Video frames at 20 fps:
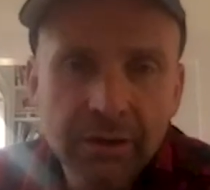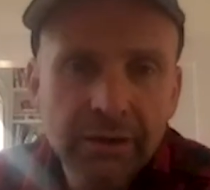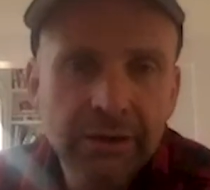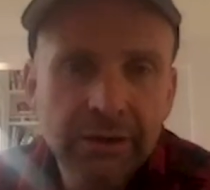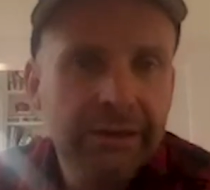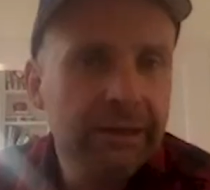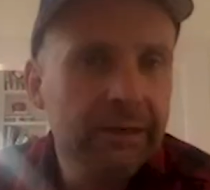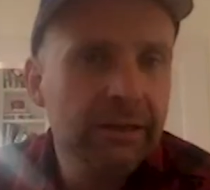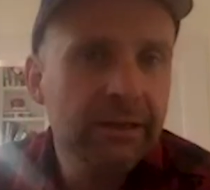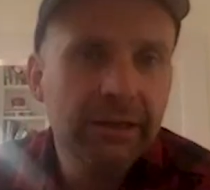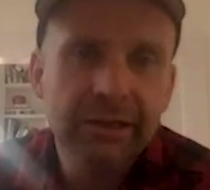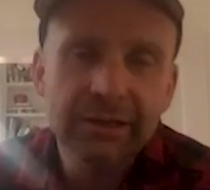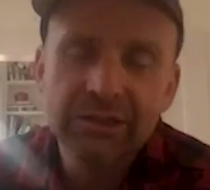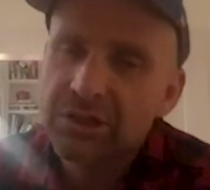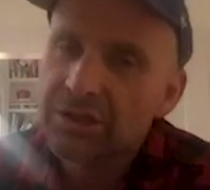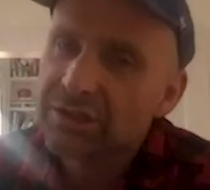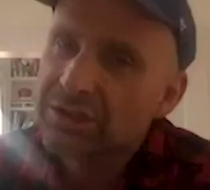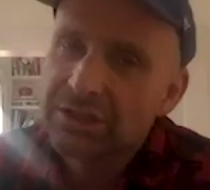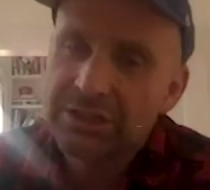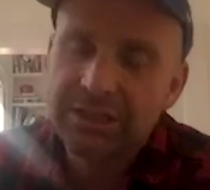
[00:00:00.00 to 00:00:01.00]
you
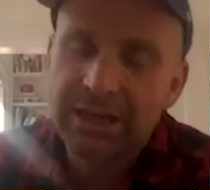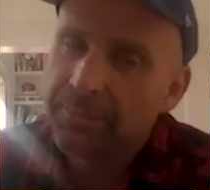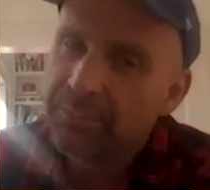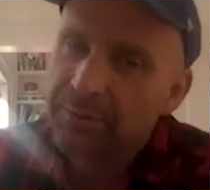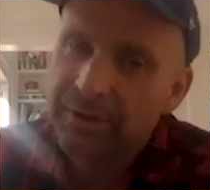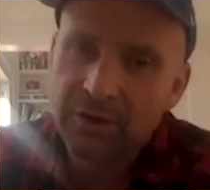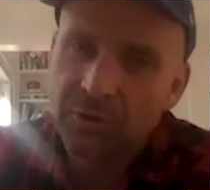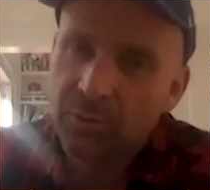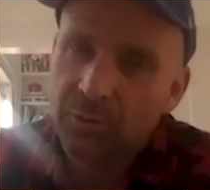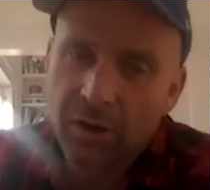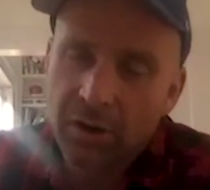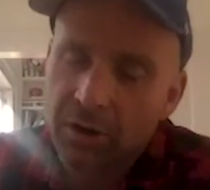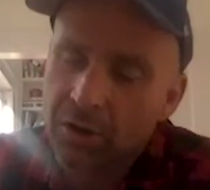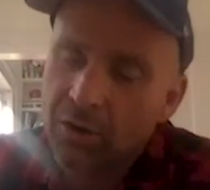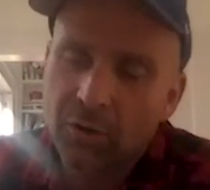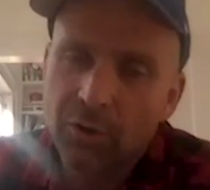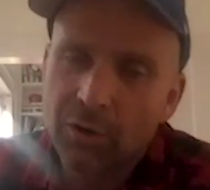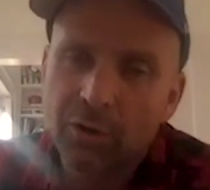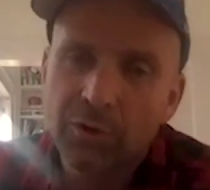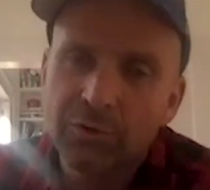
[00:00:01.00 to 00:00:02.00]
just step into our
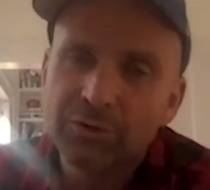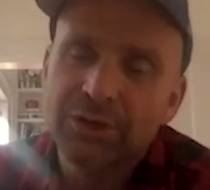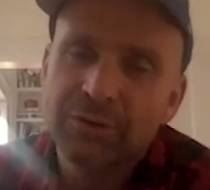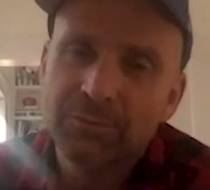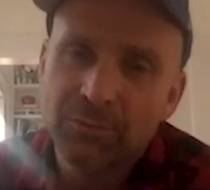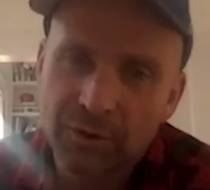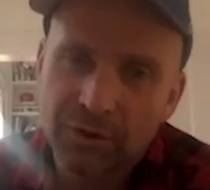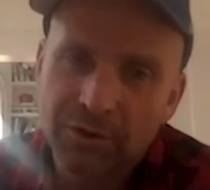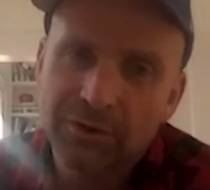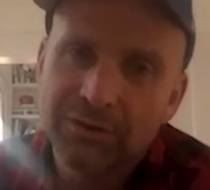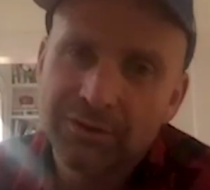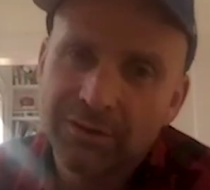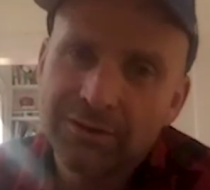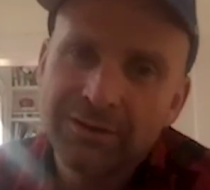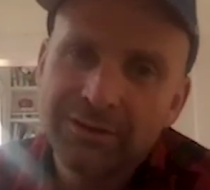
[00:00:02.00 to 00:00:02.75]
whole ocean world.